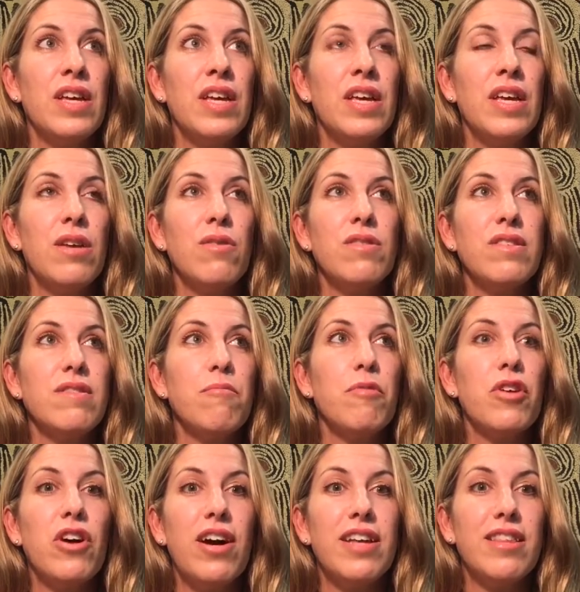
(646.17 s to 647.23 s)
here are some
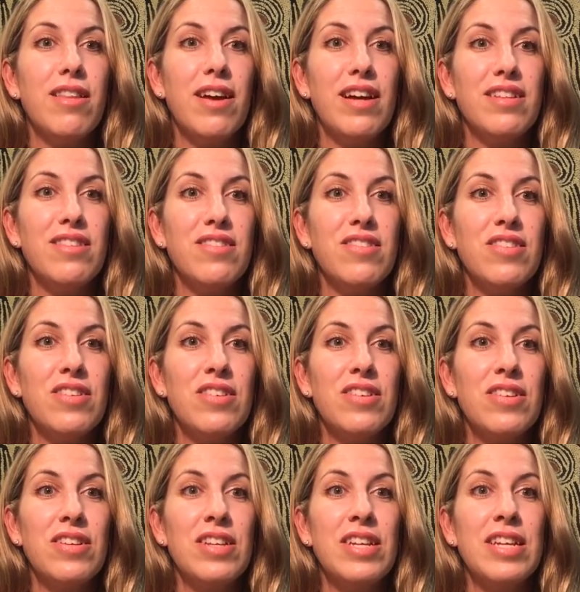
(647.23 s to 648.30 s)
guidelines.
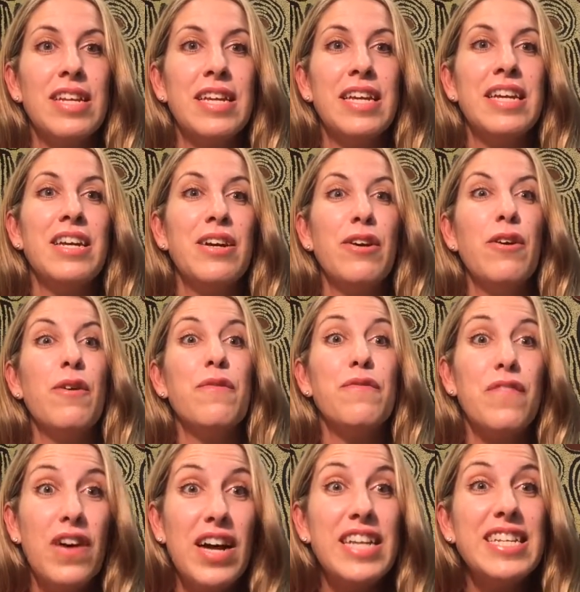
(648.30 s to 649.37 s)

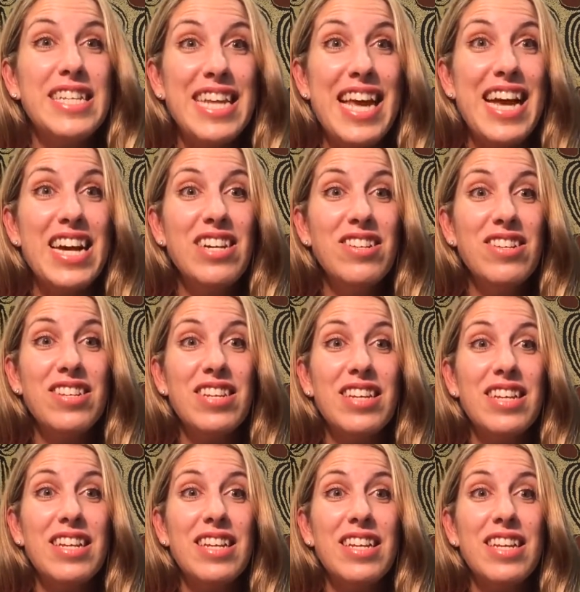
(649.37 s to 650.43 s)
Find out
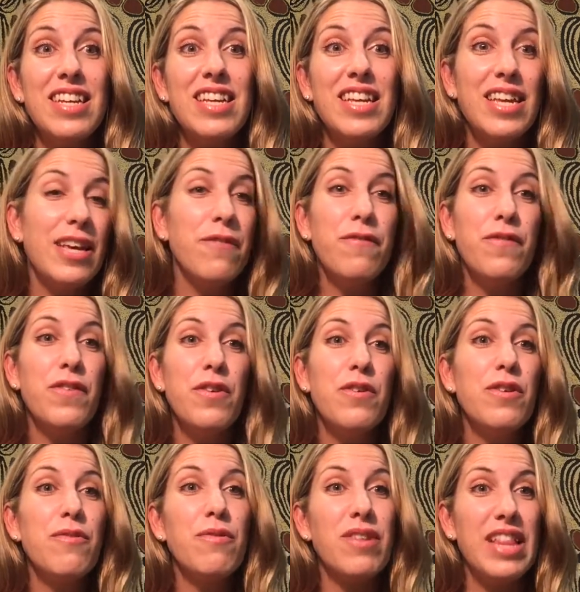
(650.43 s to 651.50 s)
if you're
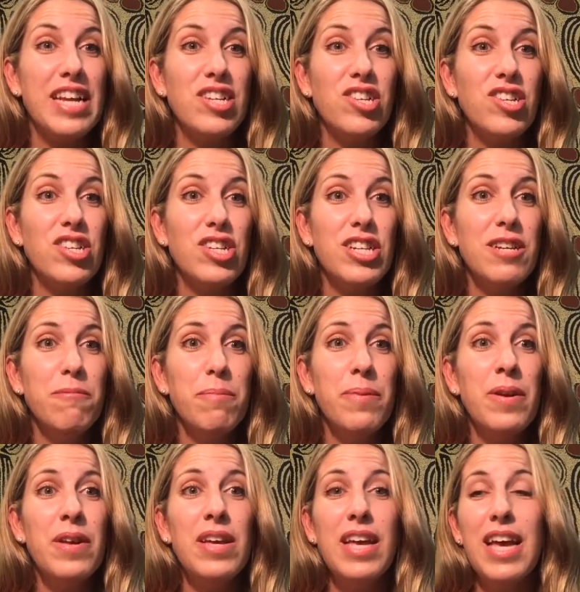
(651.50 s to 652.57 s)
in a relationship,
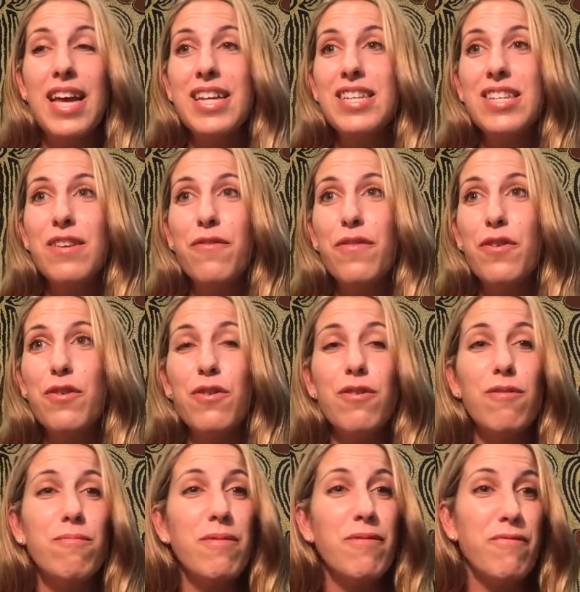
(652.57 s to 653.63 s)
and if
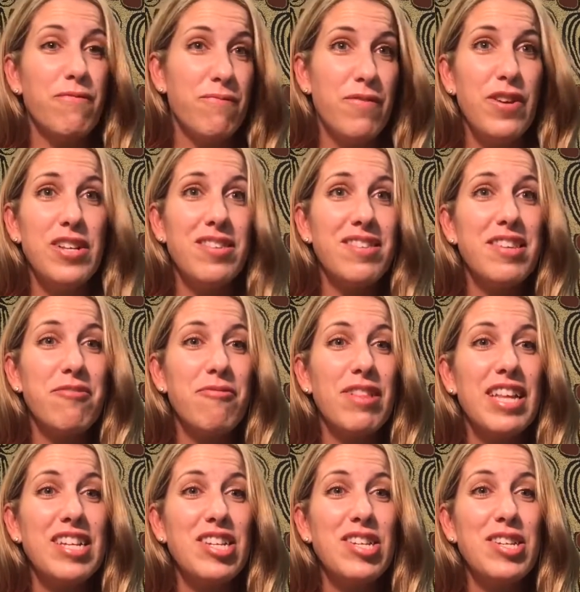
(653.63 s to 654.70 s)
you're first in a
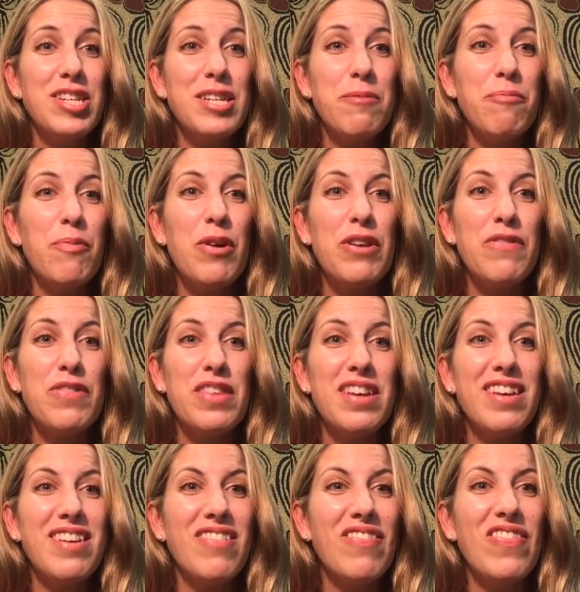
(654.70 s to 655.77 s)
relationship, one of
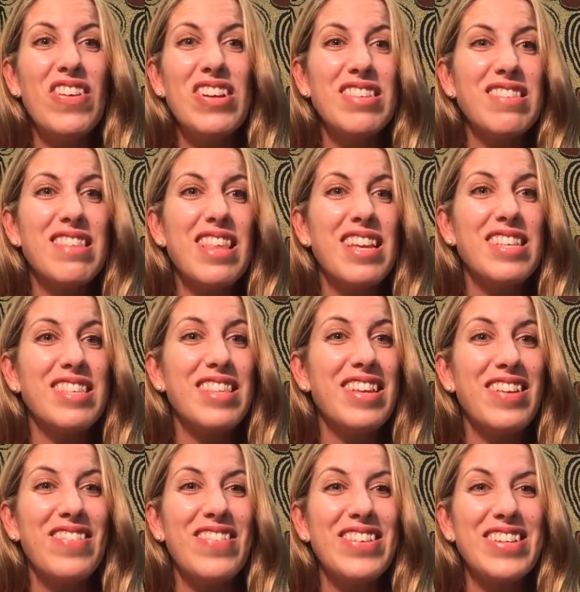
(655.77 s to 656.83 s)
the first things that
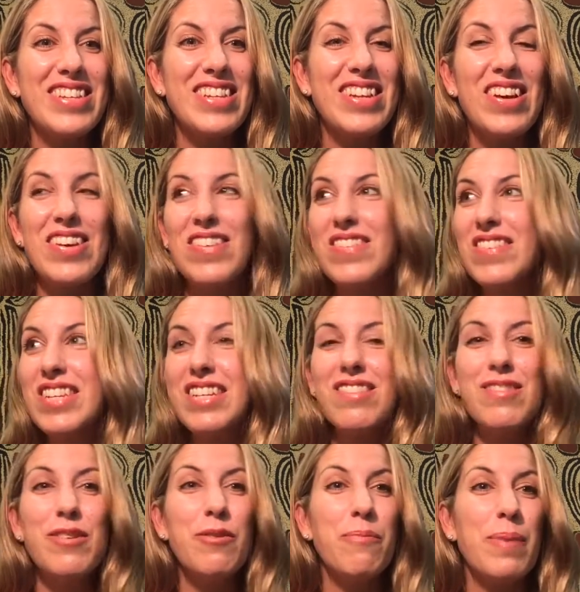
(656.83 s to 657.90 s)
you want to know,
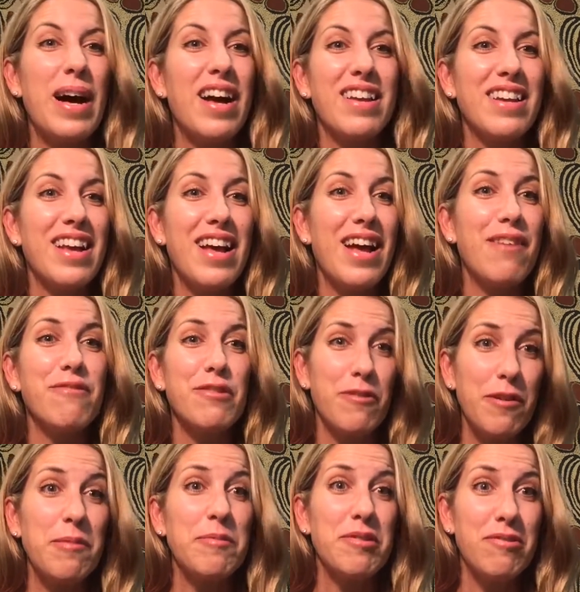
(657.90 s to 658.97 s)
does your partner have a
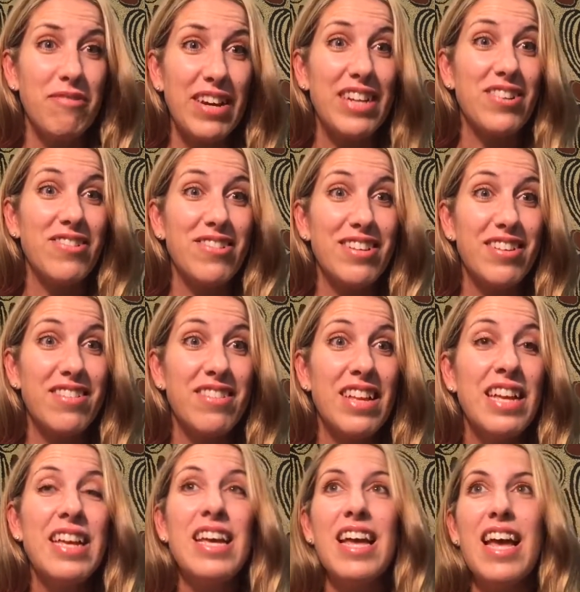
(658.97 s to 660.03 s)
criminal record?
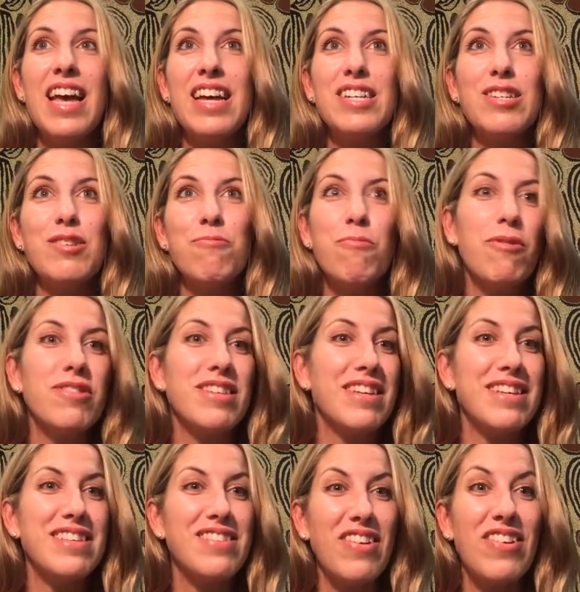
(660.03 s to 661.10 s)
And what
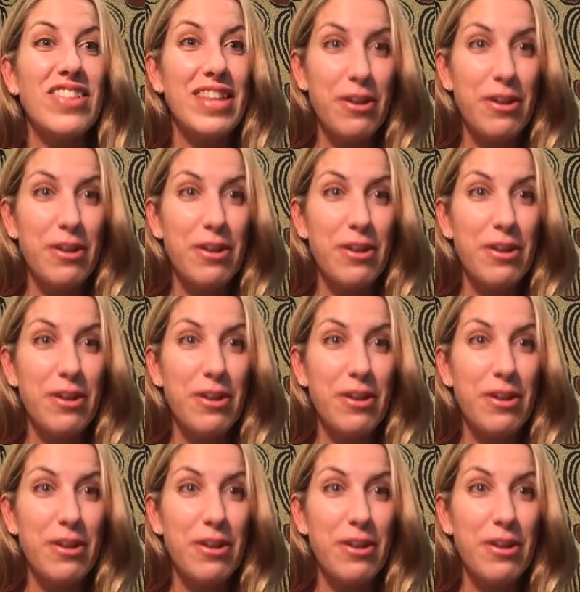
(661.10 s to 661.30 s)
is on